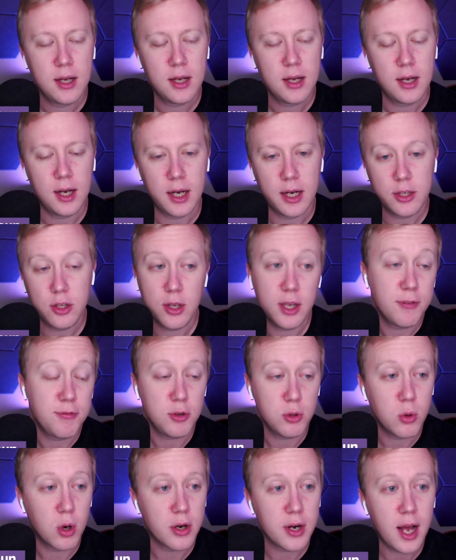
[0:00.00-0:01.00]
Uh, if
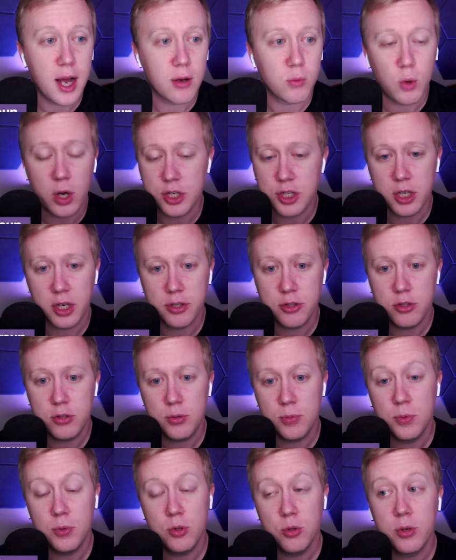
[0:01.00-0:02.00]
you are not watching on
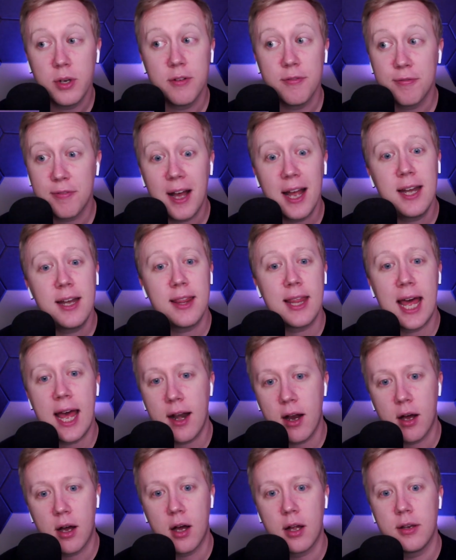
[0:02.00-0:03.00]
YouTube, you can find that
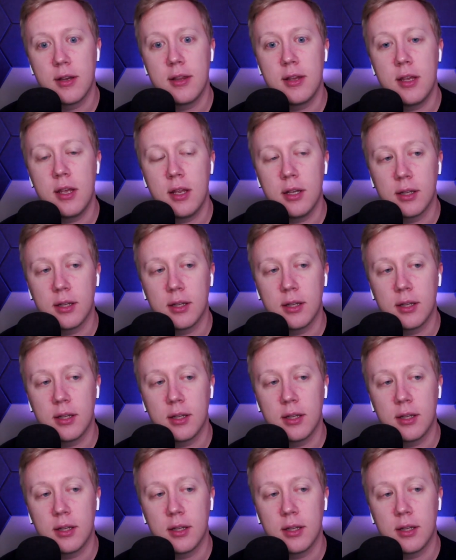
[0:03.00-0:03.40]
on the